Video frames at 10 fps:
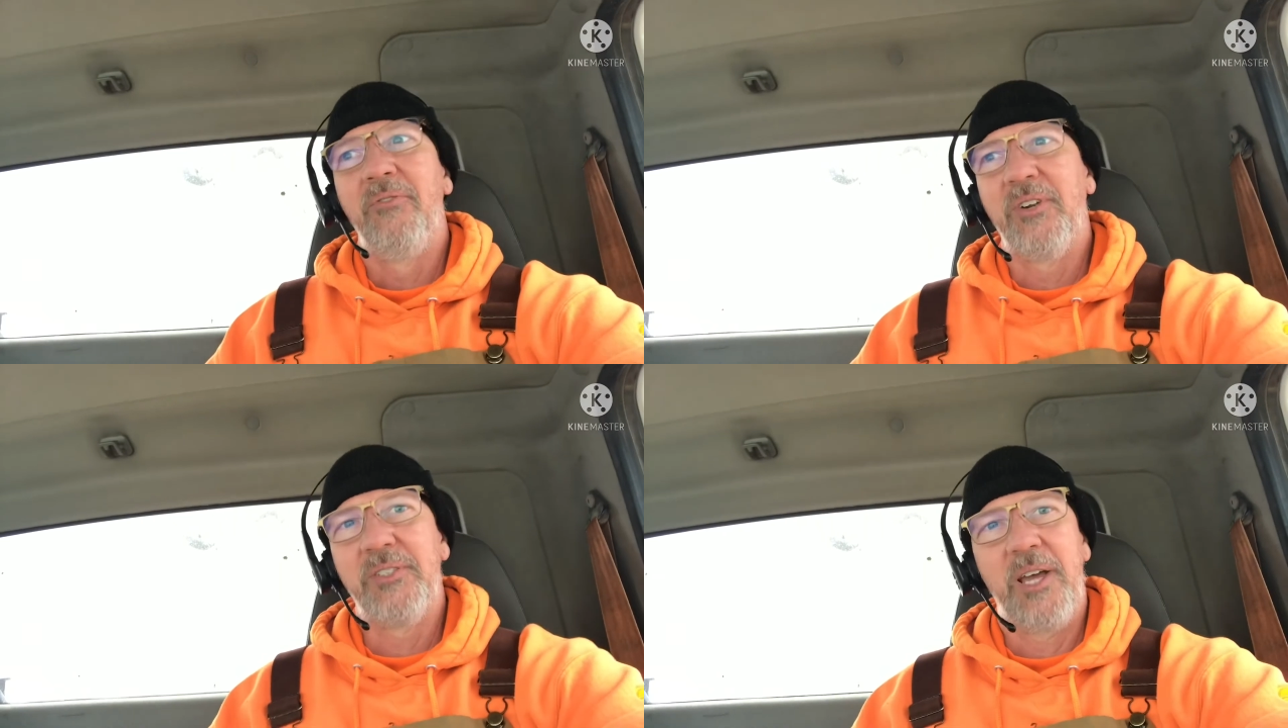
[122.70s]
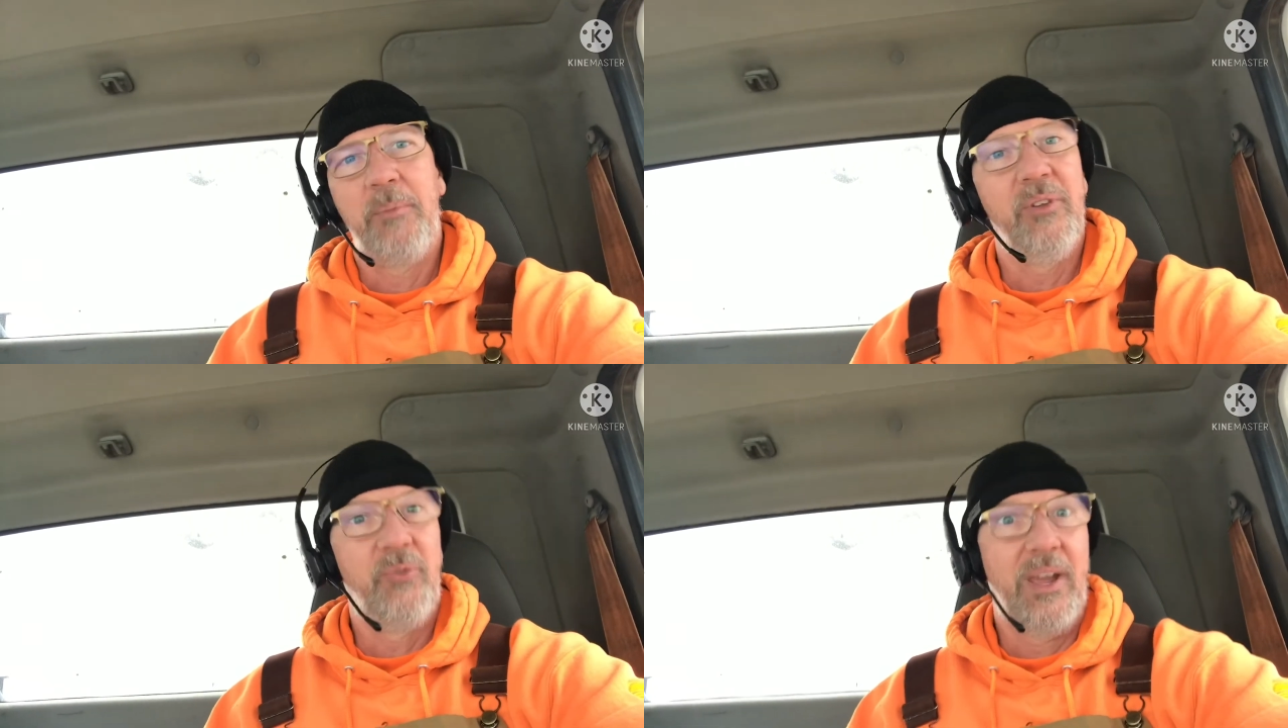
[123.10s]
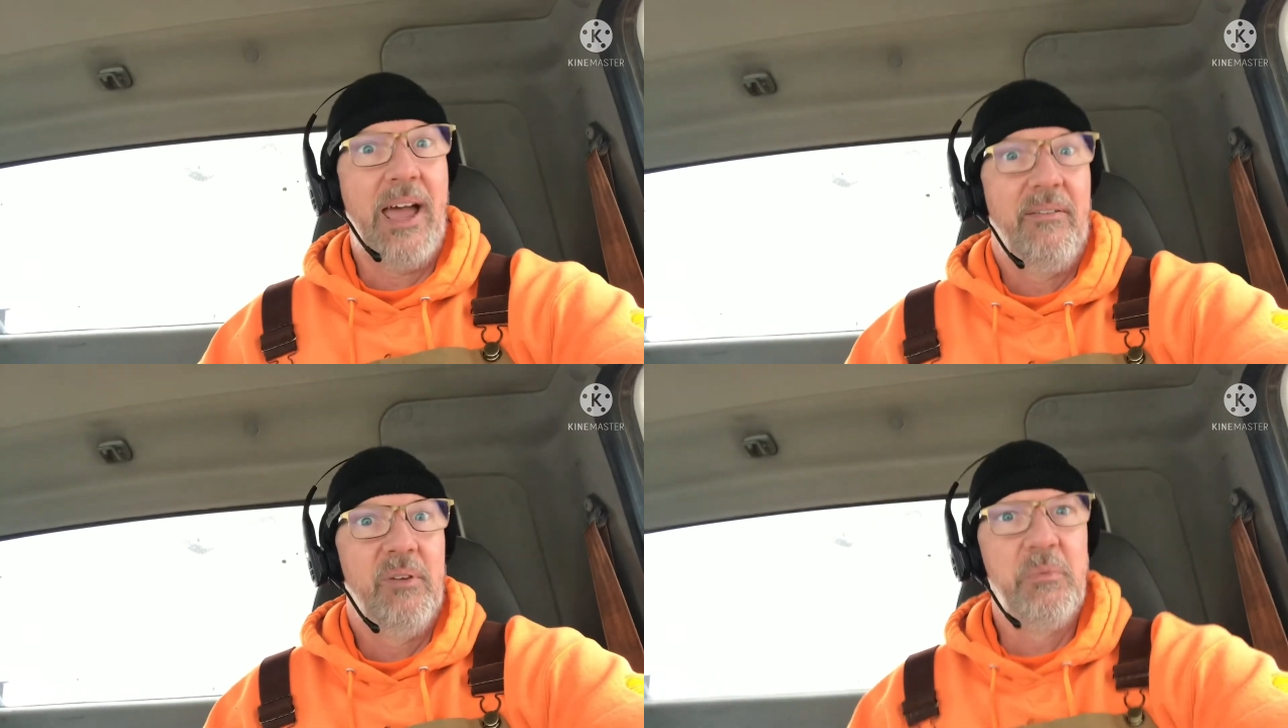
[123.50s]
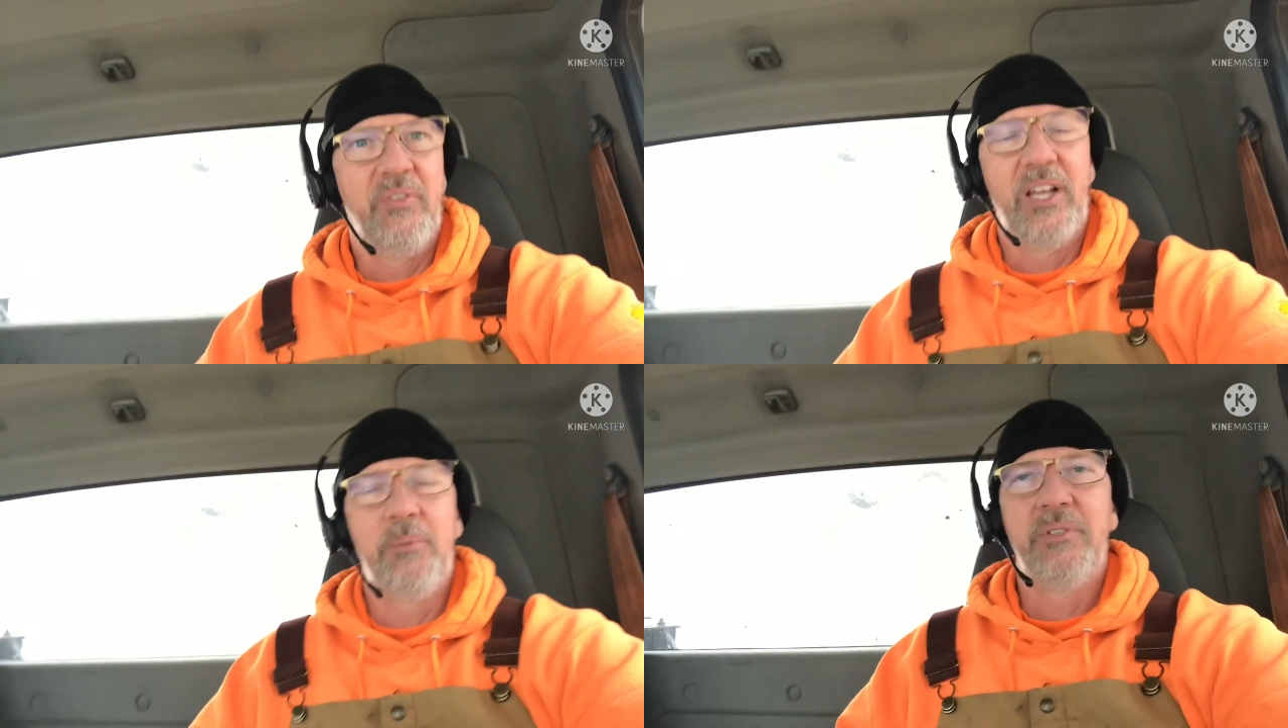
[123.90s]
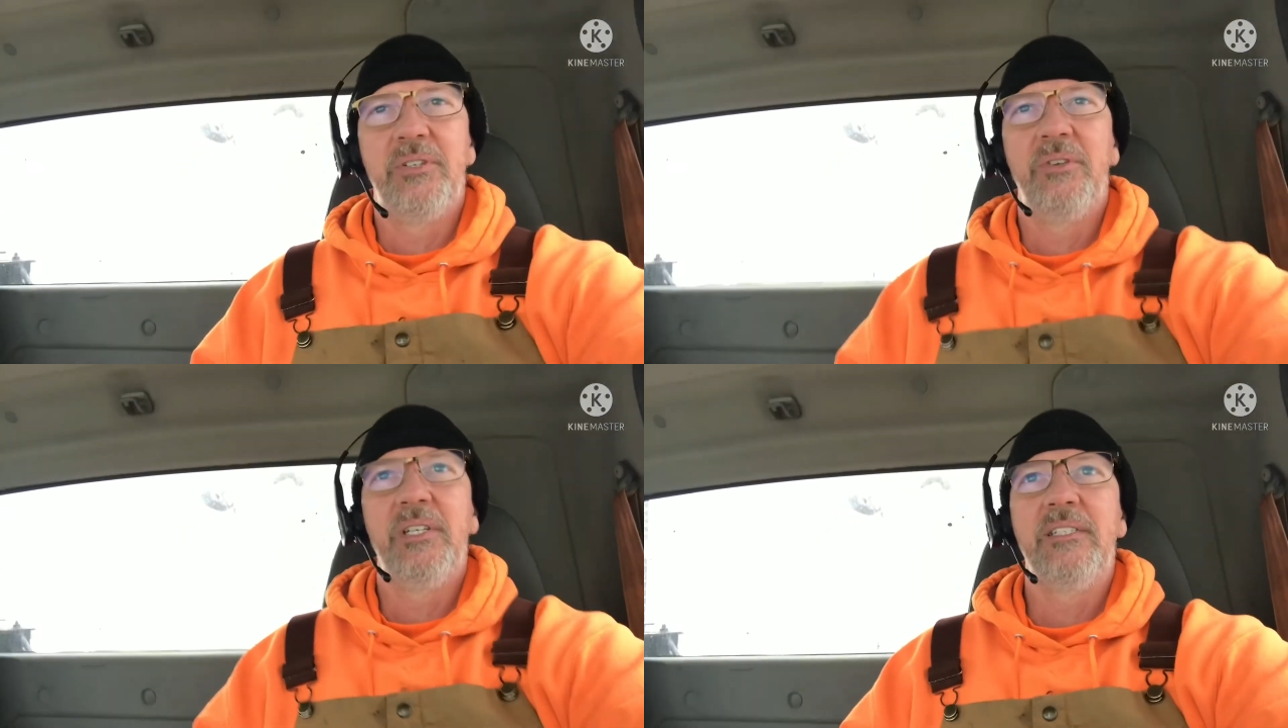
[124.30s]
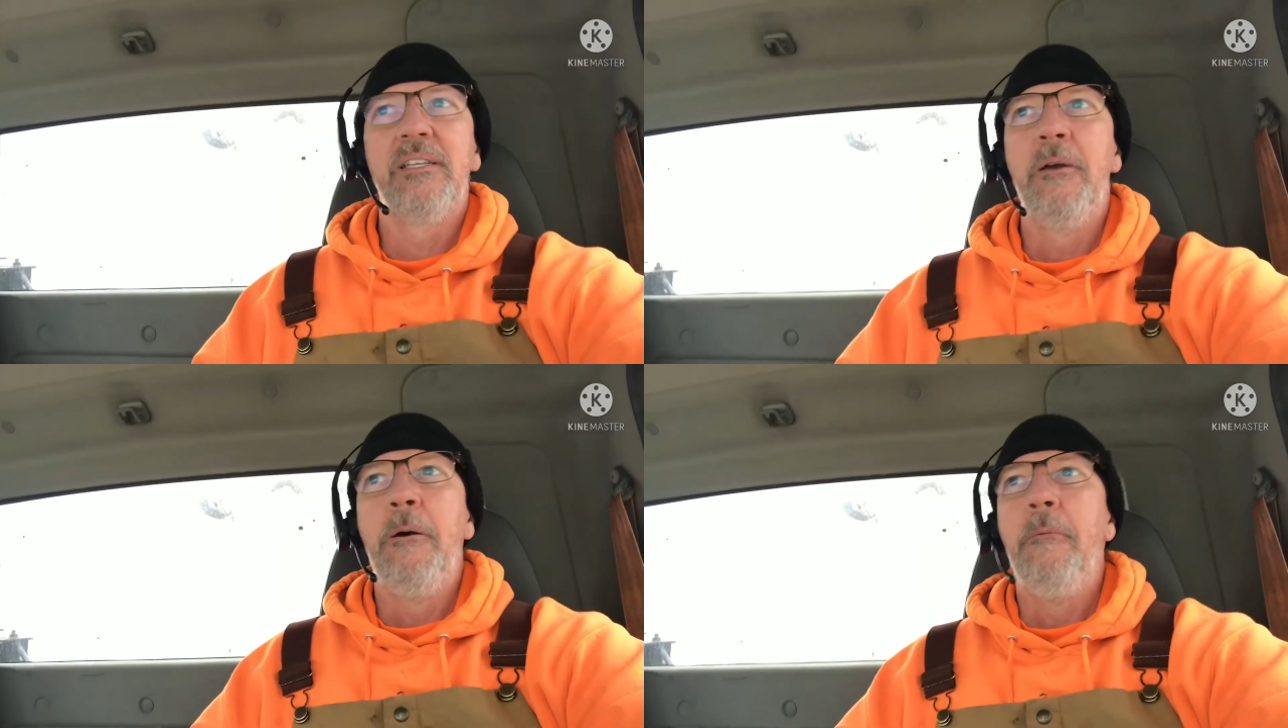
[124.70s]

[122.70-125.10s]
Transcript: for example, if we have them available to us,